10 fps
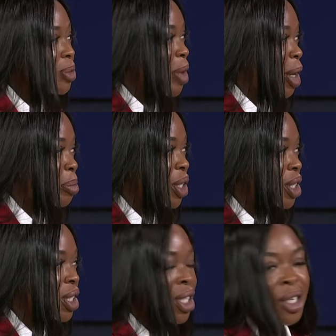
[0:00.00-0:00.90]

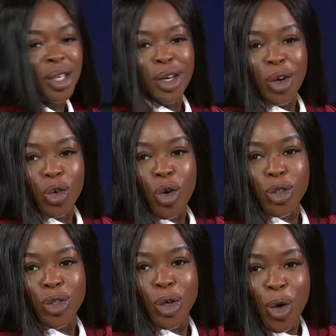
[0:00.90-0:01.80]
development
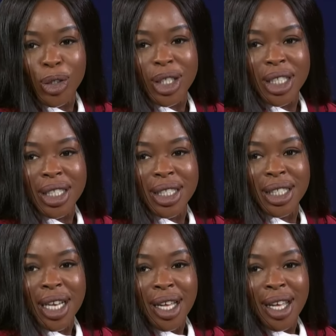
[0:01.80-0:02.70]
across the
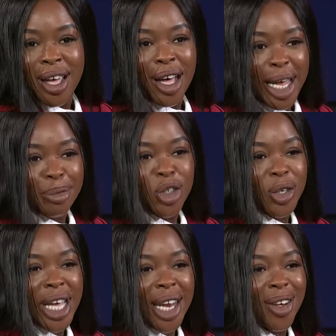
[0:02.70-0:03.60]
continent. I am
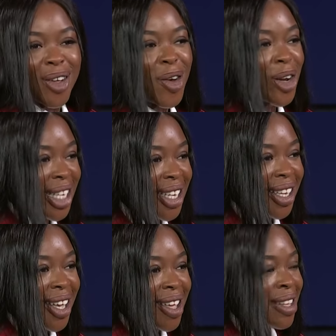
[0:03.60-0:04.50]
Juliana
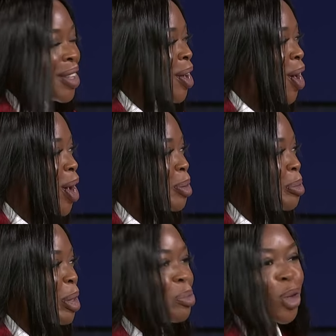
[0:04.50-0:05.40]
Olayinka. I
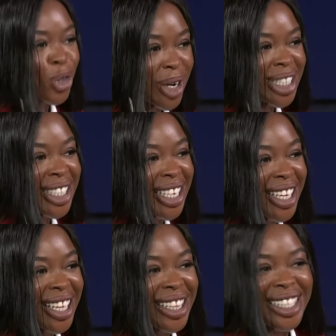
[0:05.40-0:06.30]
will be
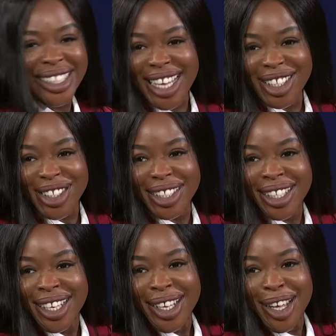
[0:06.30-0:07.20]
moderating this
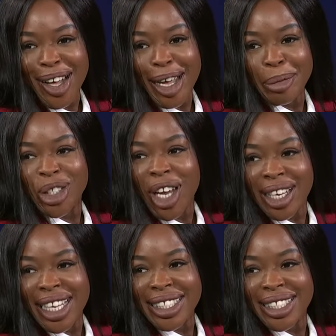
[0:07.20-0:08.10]
session. I am a
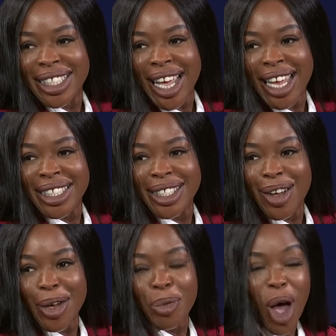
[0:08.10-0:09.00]
journalist and
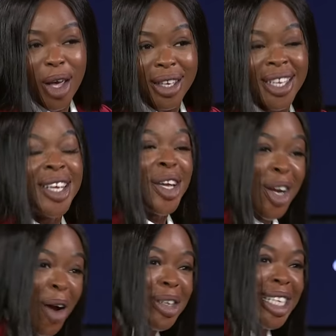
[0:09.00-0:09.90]
I work
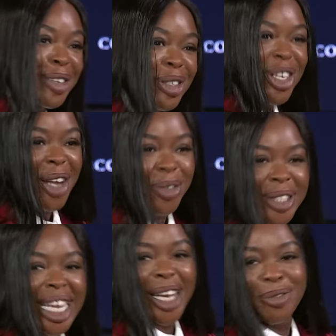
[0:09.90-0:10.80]
currently for
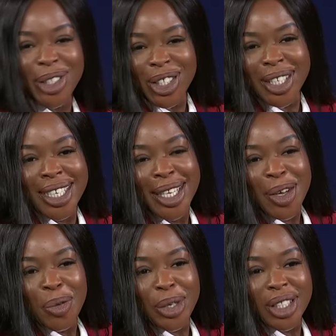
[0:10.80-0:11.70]
Channels Television,
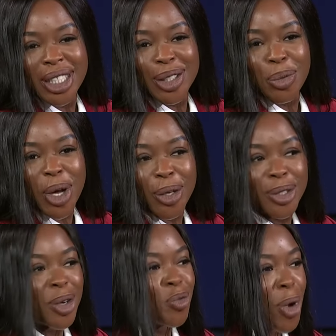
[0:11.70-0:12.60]
which is the
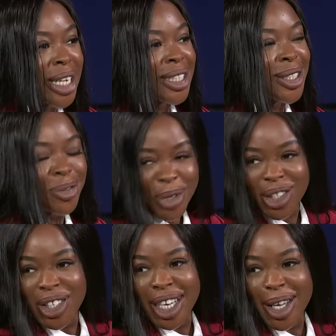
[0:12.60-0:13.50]
world's widest
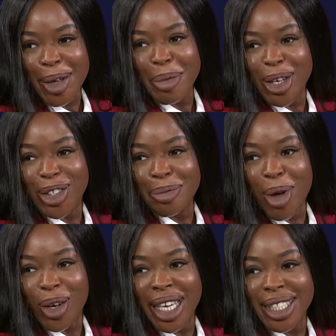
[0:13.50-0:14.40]
reaching emerging
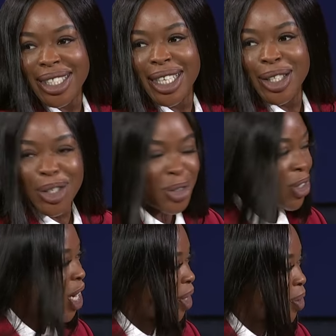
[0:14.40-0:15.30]
markets
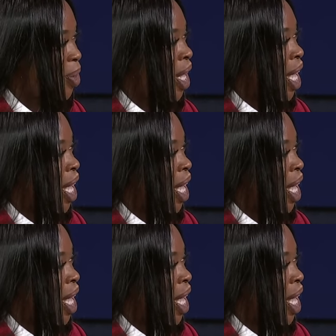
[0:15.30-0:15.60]
news channel.